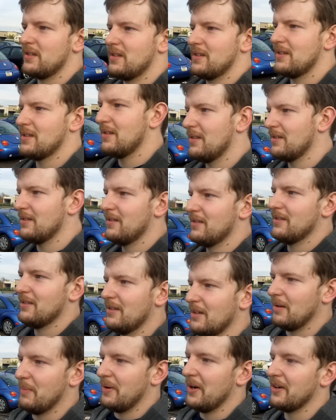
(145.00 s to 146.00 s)
is
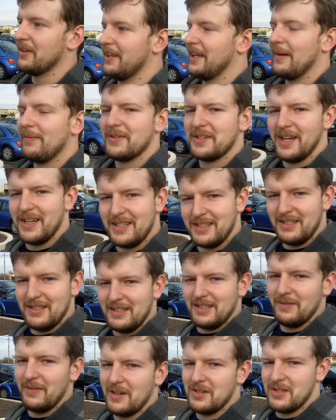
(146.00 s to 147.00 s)
apparently
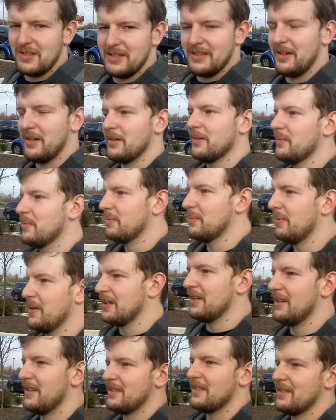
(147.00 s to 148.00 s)
advertising as a convention center,
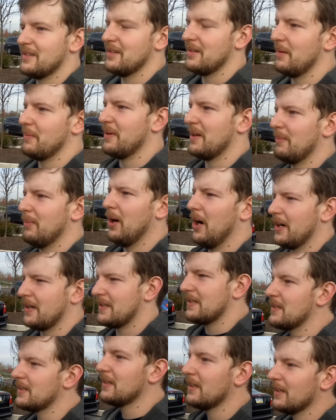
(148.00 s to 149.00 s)
but is a big
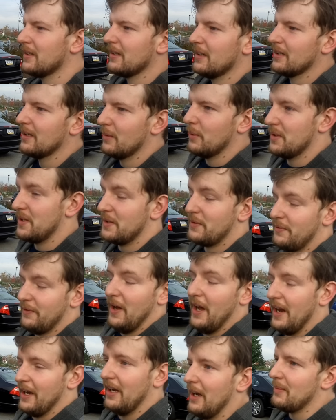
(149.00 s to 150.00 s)
box, which is
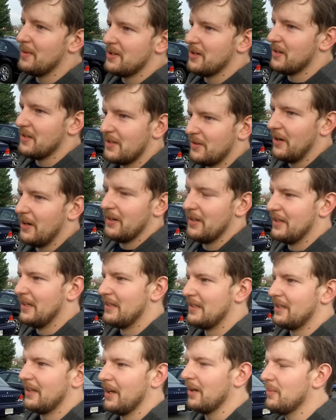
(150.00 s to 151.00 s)
fine. I'm sure it's great on
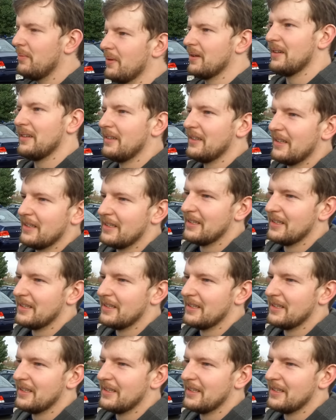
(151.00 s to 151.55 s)
the inside, but